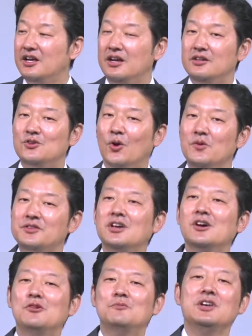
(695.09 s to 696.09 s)
Don't
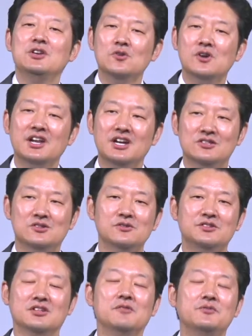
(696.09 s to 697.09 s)
tell me you're going to do
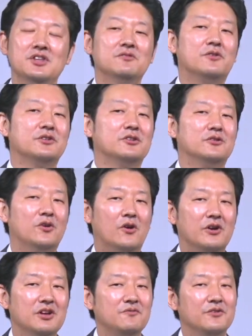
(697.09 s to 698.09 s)
something for the Lord
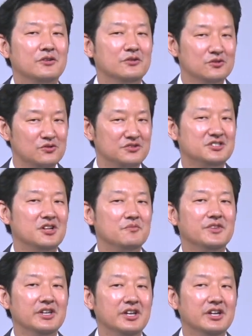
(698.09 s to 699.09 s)
if you don't do
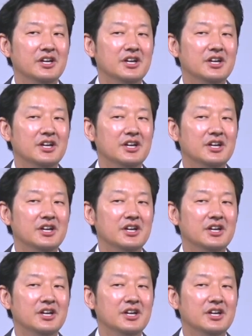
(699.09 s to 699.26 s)
something